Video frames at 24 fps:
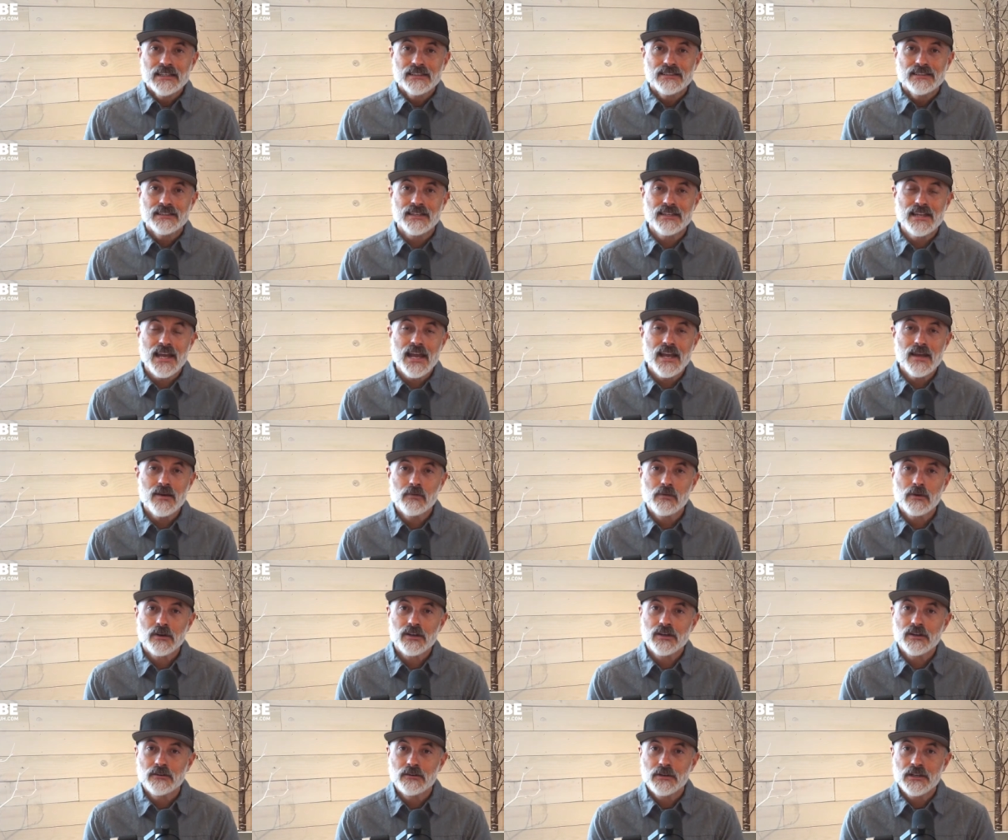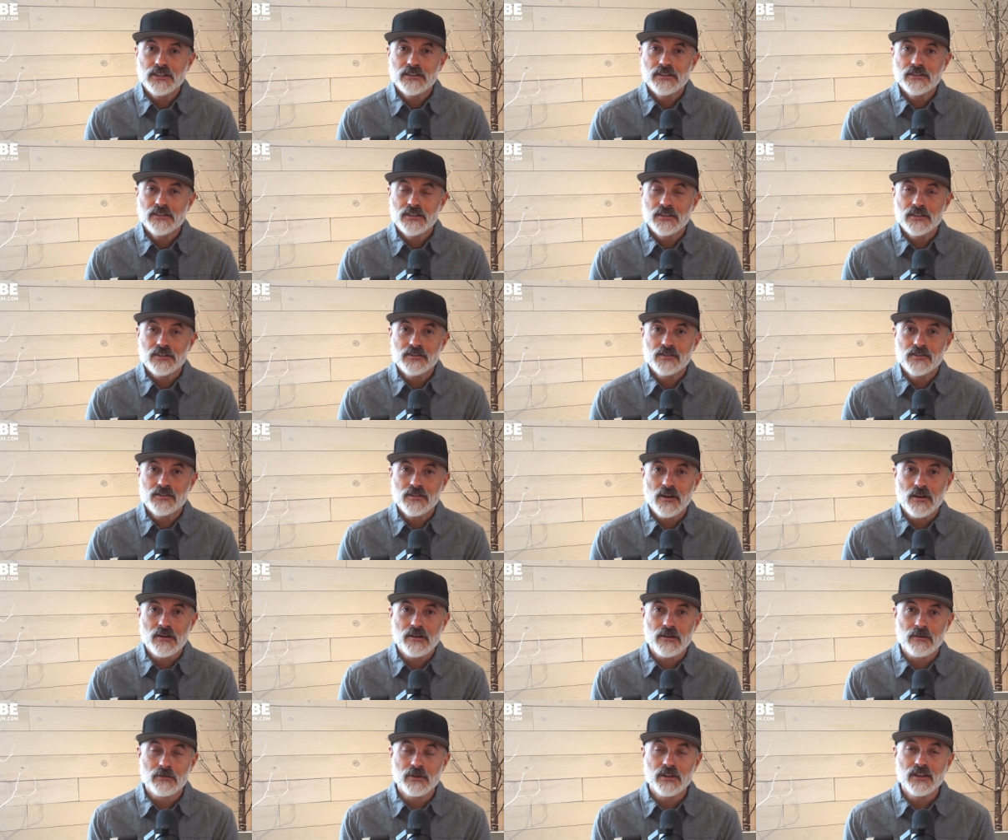Today, we're going to
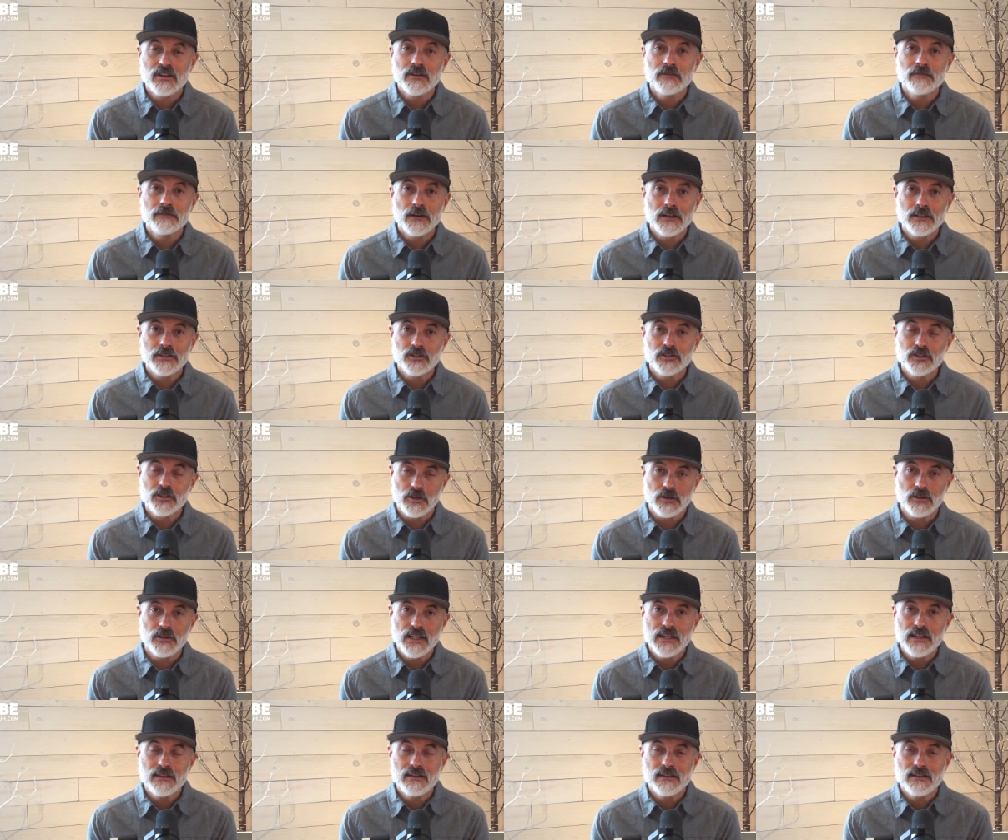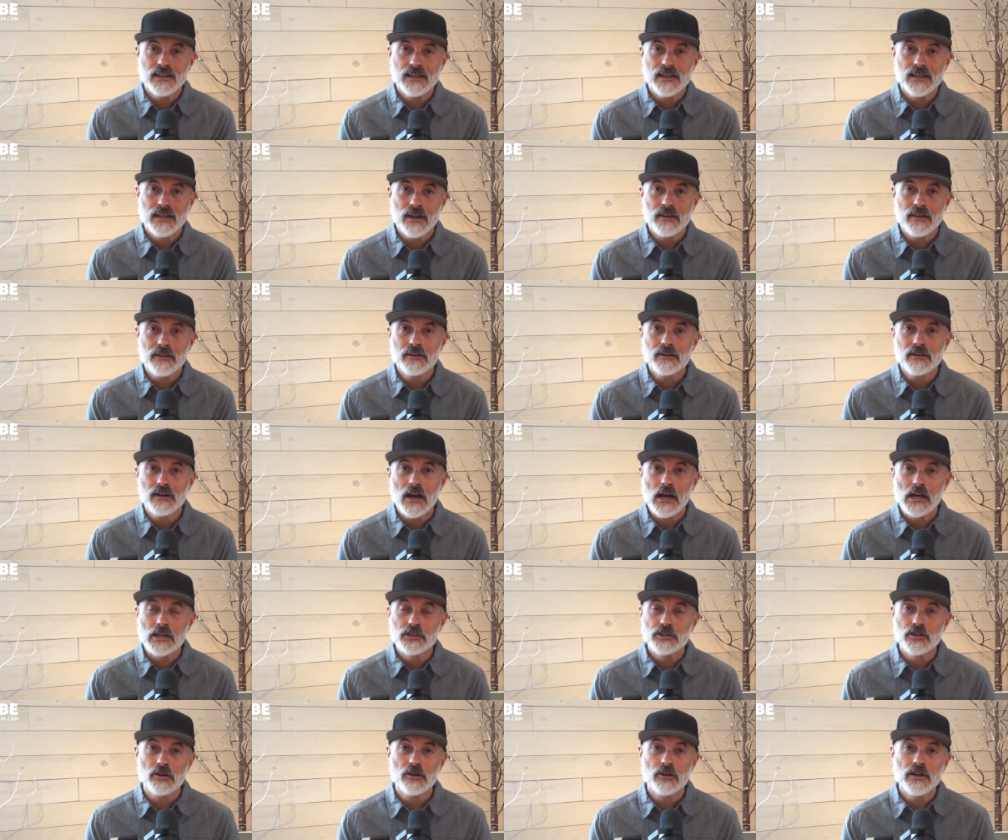start a really fun journey together, a
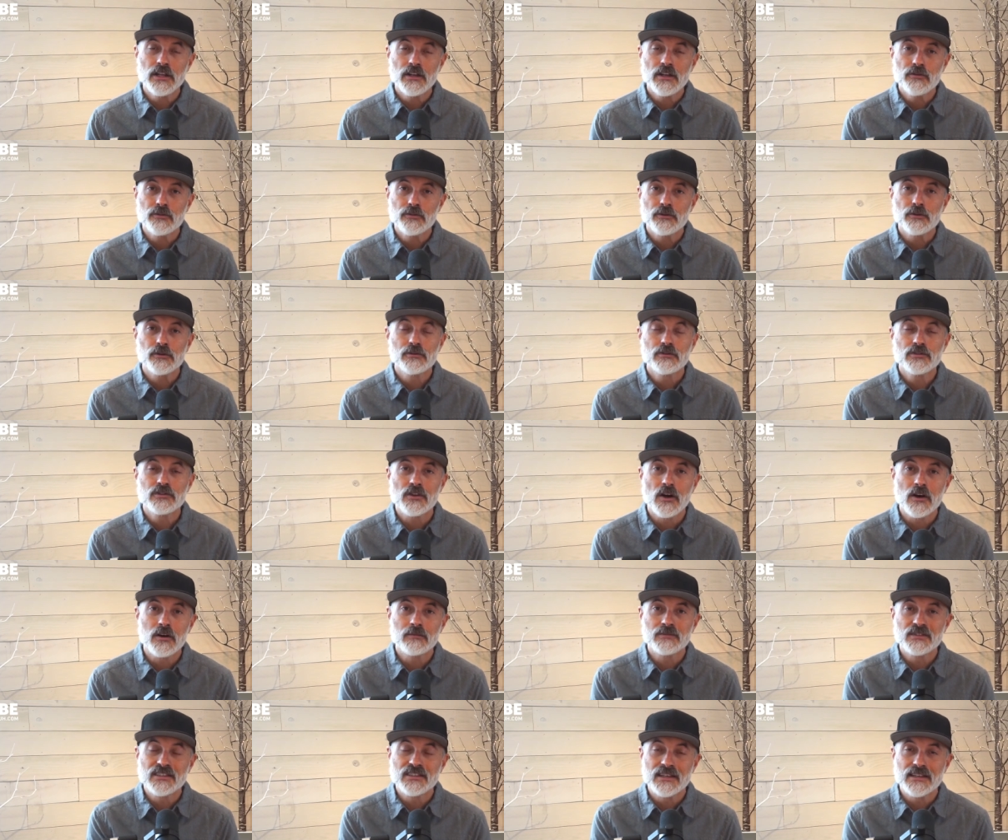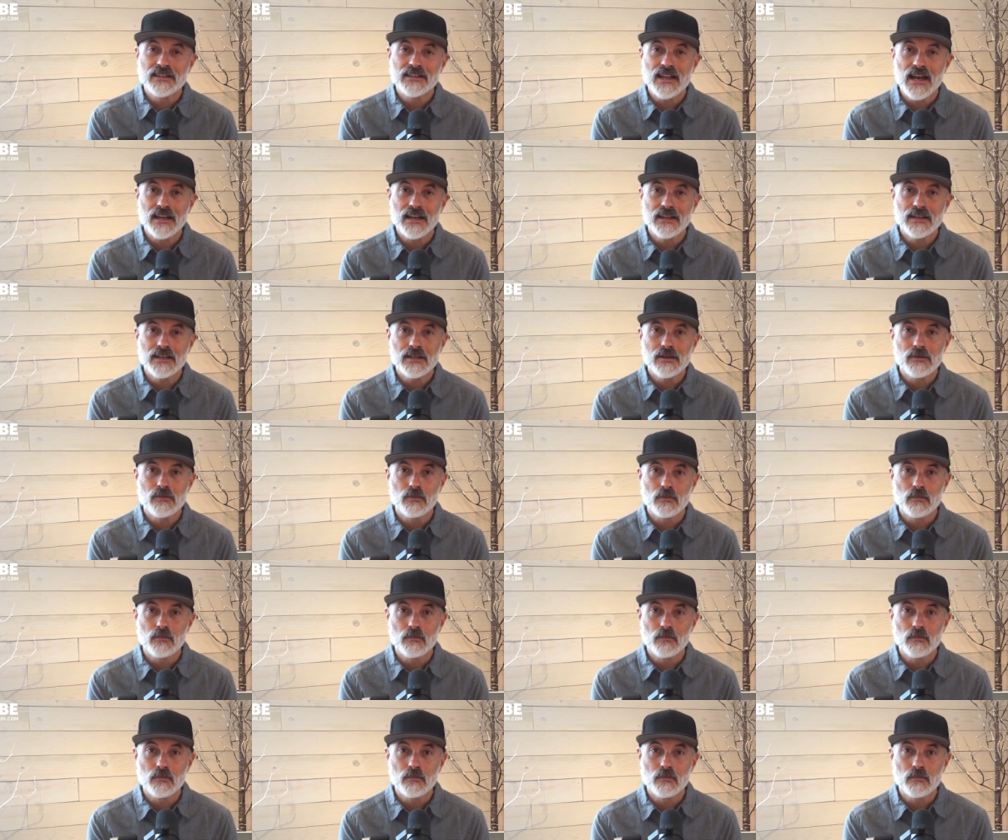journey through Psalms 90.